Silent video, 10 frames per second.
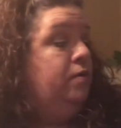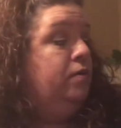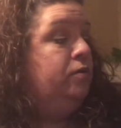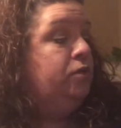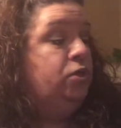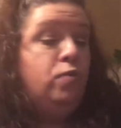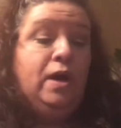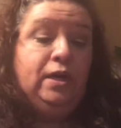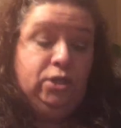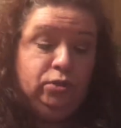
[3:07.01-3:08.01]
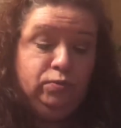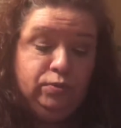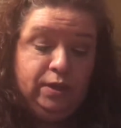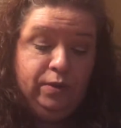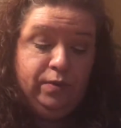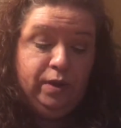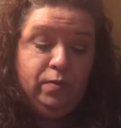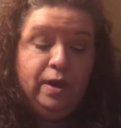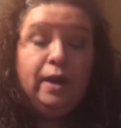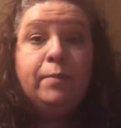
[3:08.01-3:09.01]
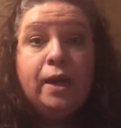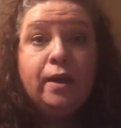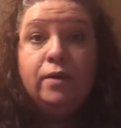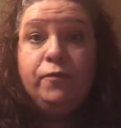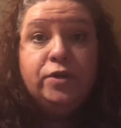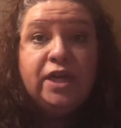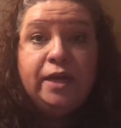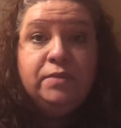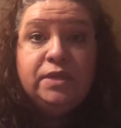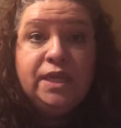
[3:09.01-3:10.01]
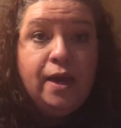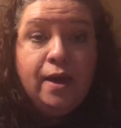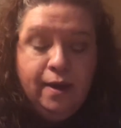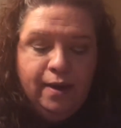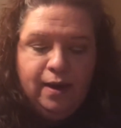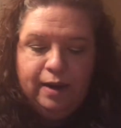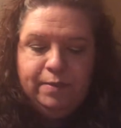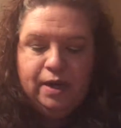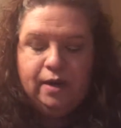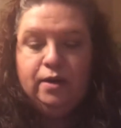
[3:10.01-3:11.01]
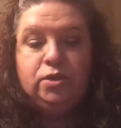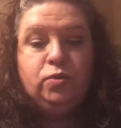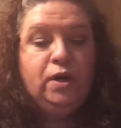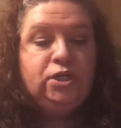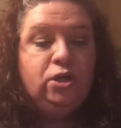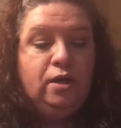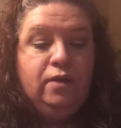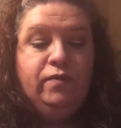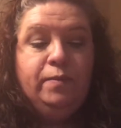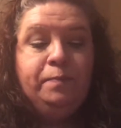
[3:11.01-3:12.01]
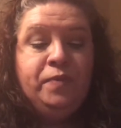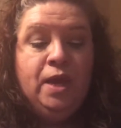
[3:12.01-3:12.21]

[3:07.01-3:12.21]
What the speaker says: Those swatched really, really well. I'm not gonna, for time's sake, I'm not gonna swatch all of them.